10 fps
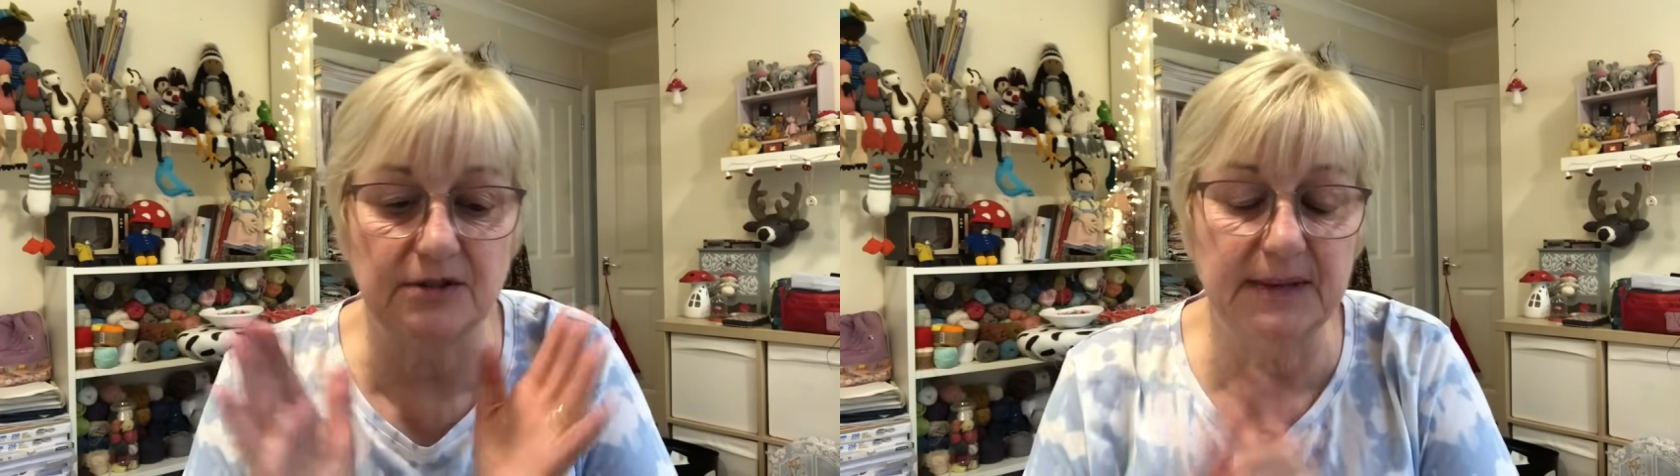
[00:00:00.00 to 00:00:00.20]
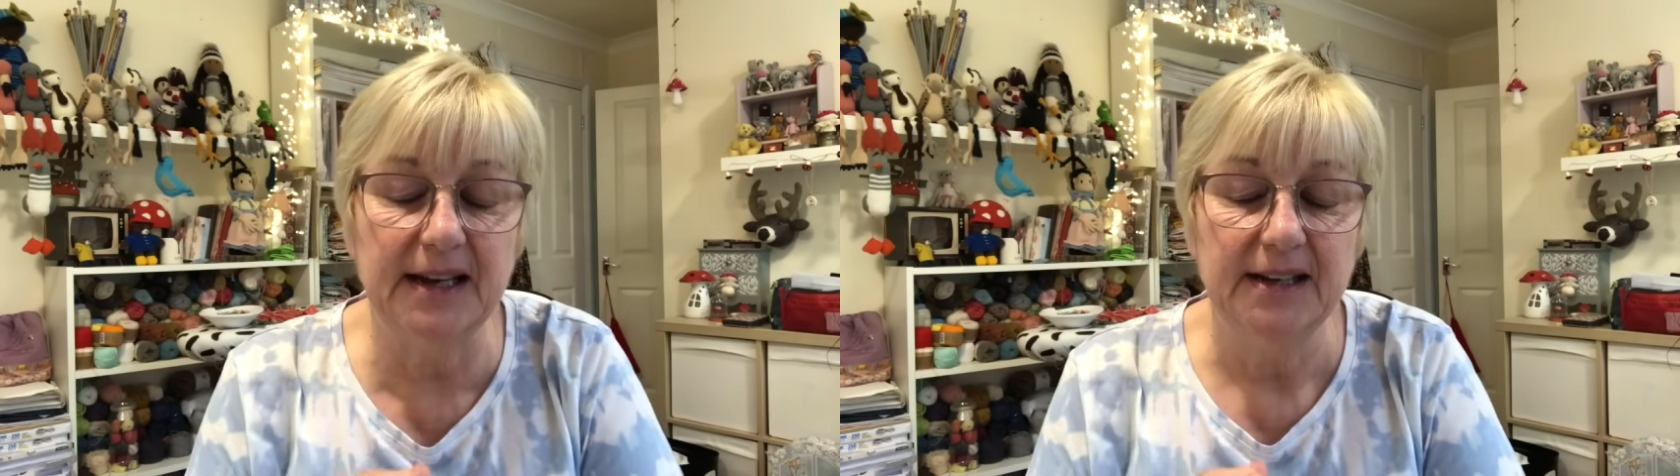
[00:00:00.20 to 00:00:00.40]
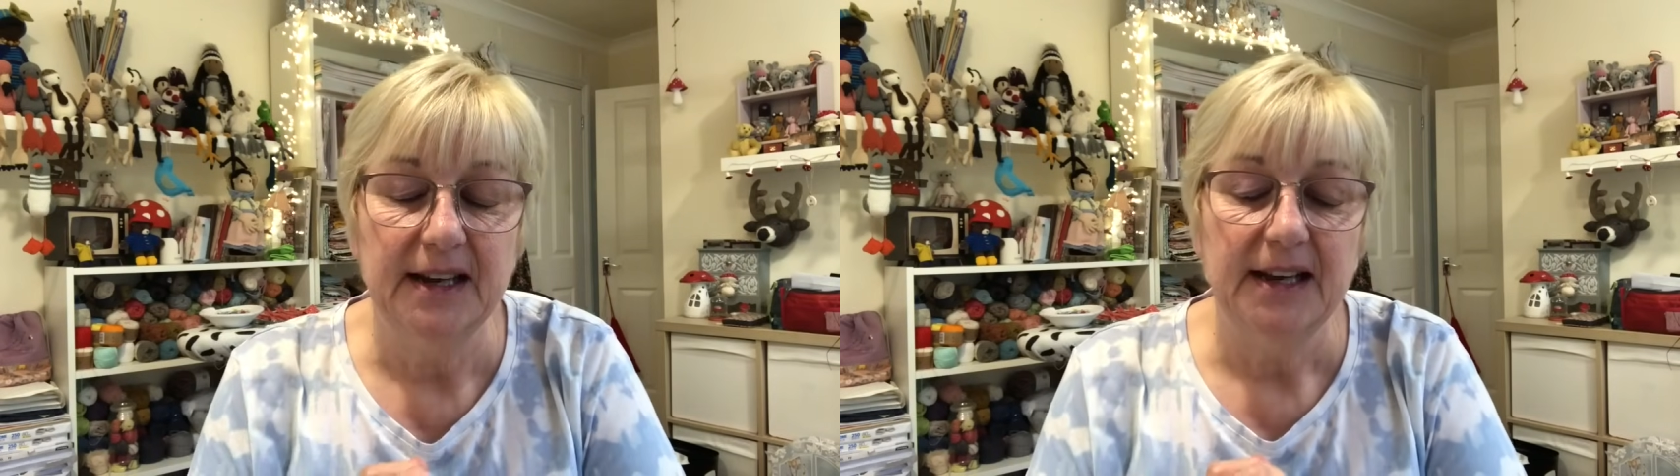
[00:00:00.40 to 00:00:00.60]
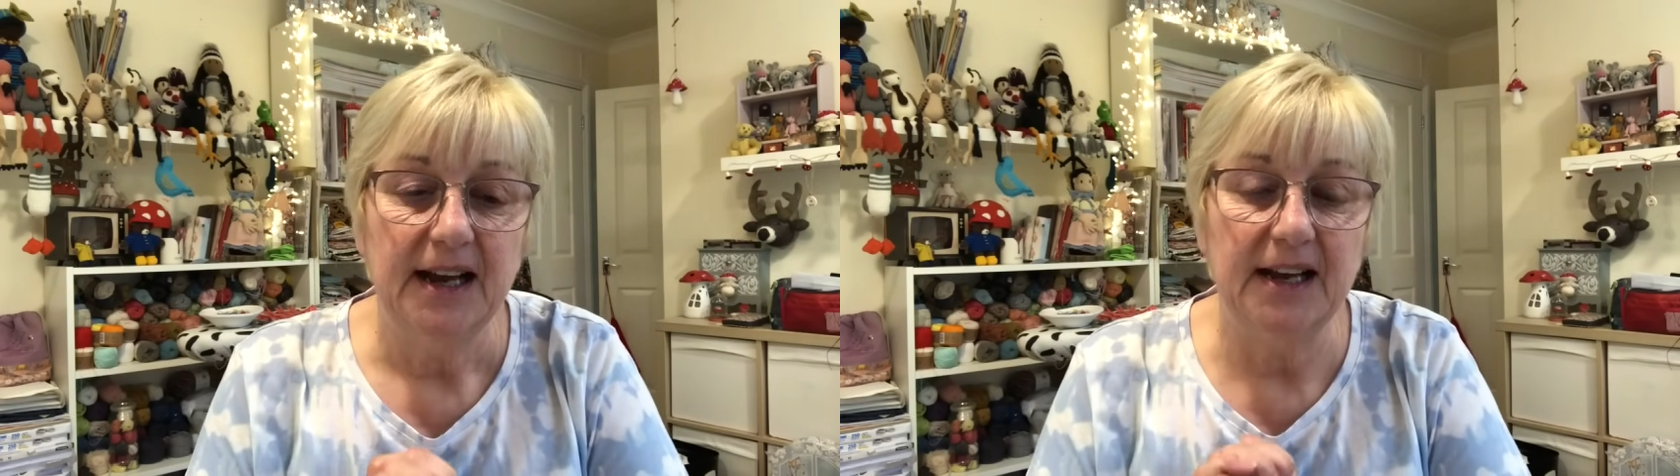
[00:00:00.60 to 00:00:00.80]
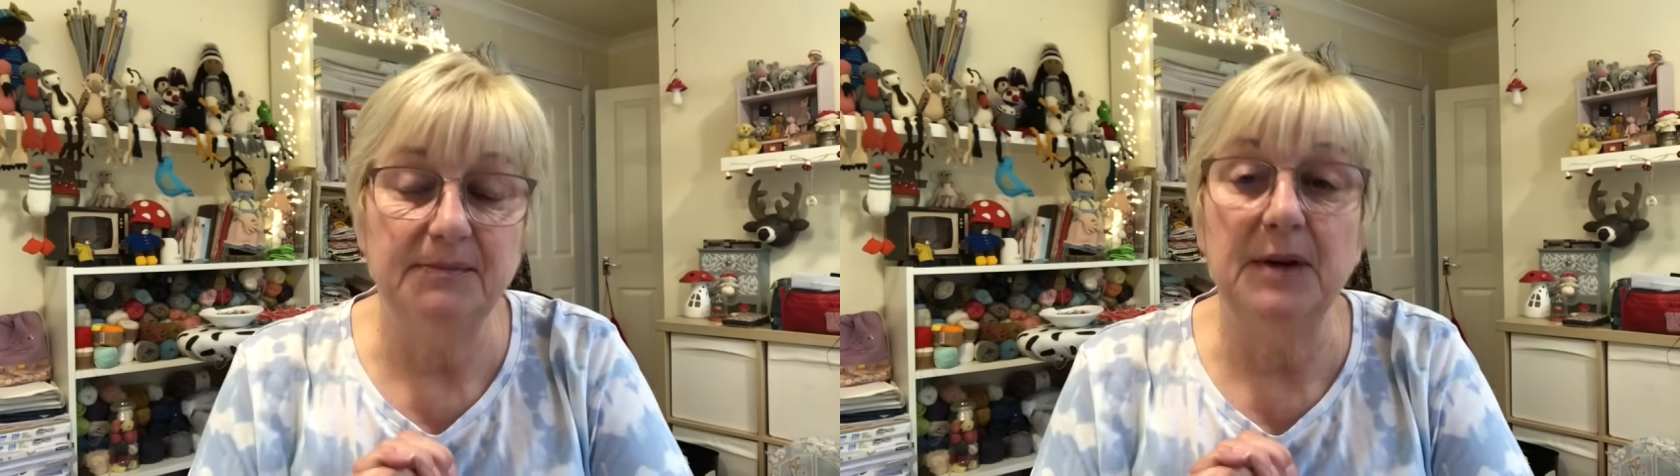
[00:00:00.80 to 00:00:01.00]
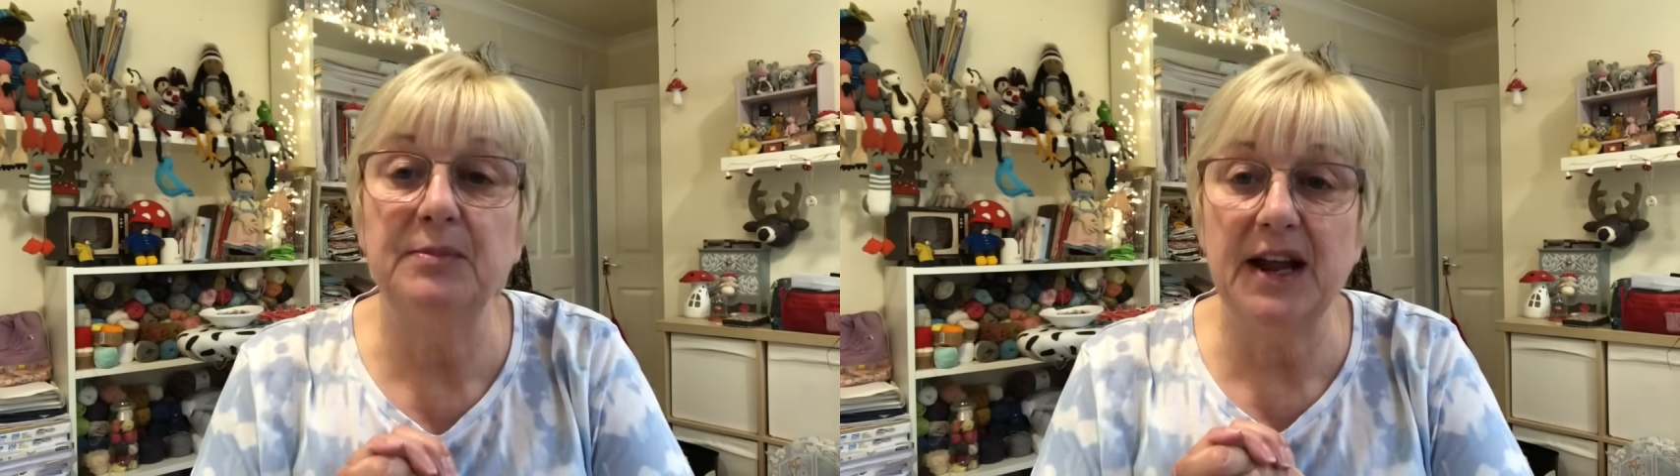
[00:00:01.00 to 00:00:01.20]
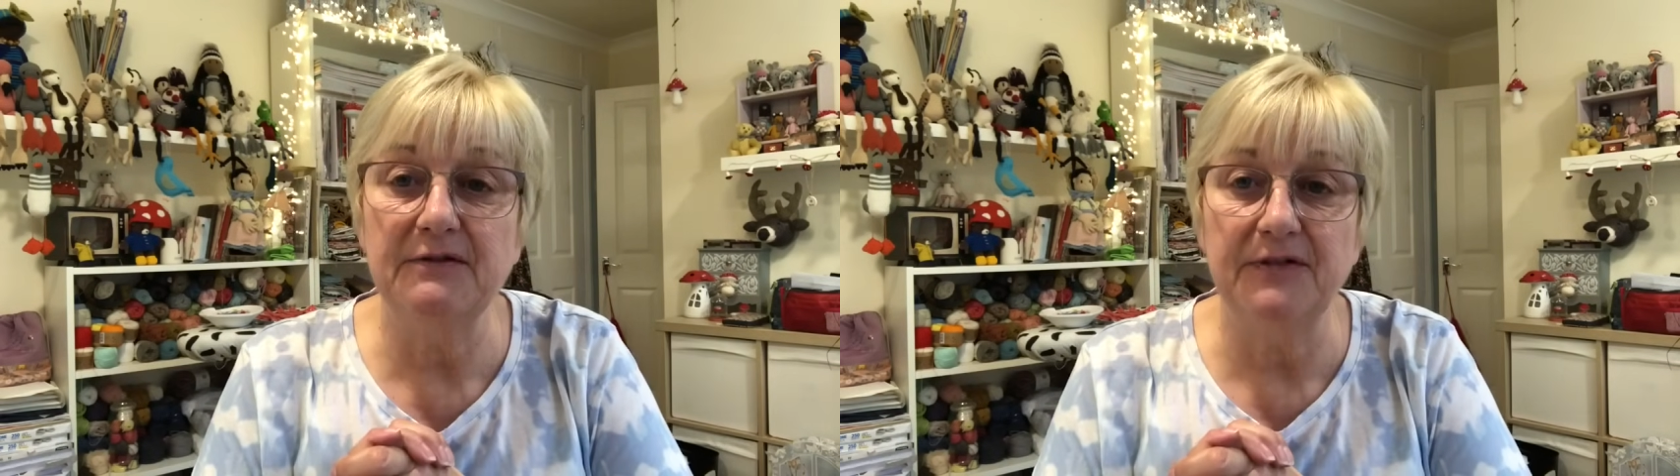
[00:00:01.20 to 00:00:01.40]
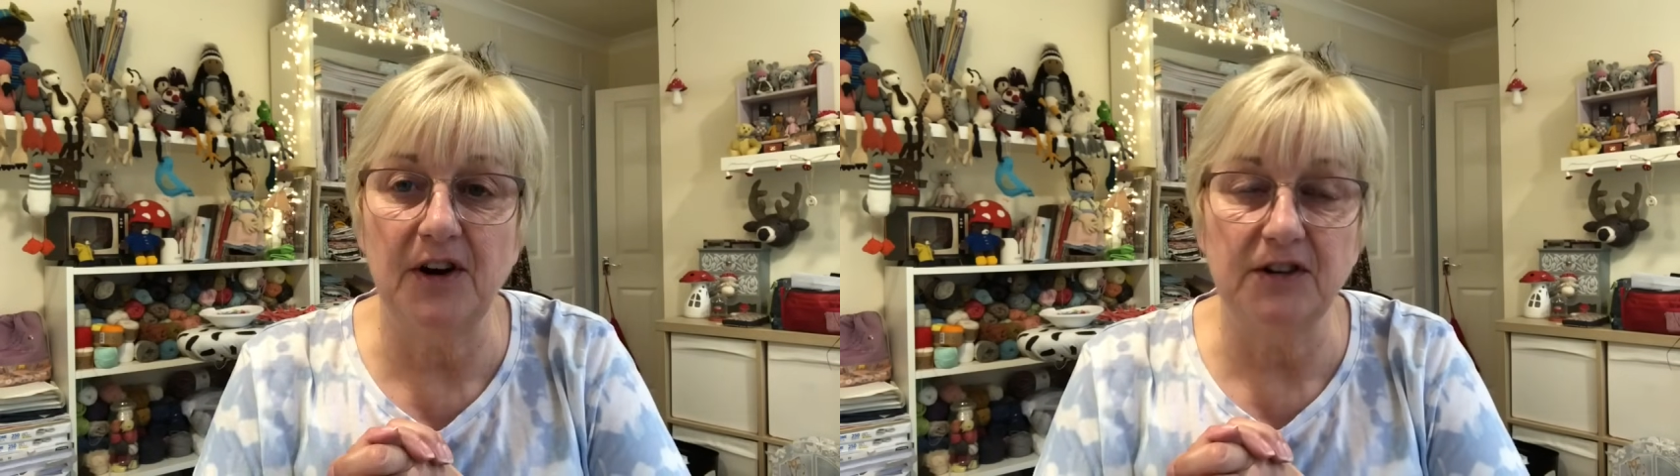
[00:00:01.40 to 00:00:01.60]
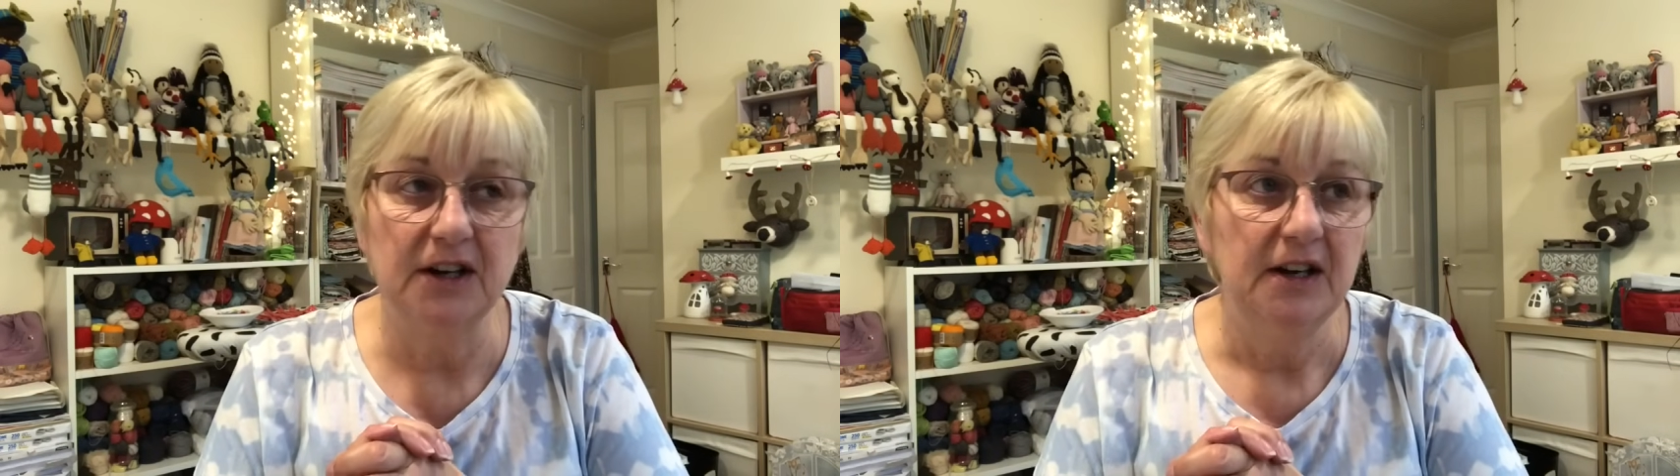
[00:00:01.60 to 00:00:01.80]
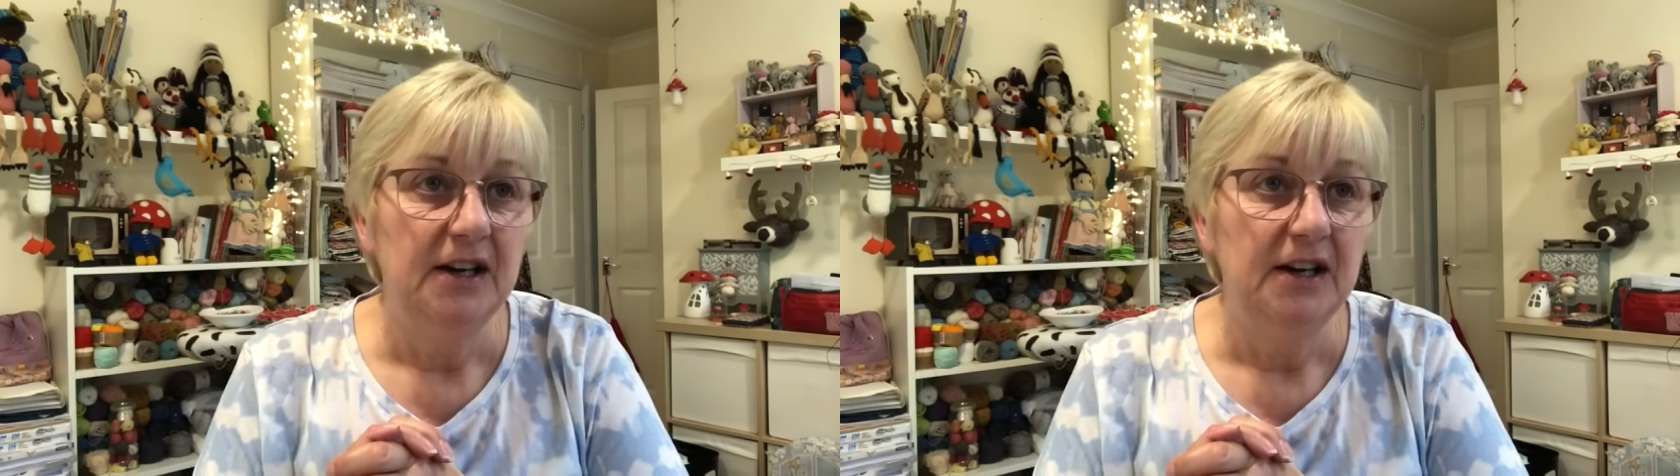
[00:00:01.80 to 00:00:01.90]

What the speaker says: me. Brain fog.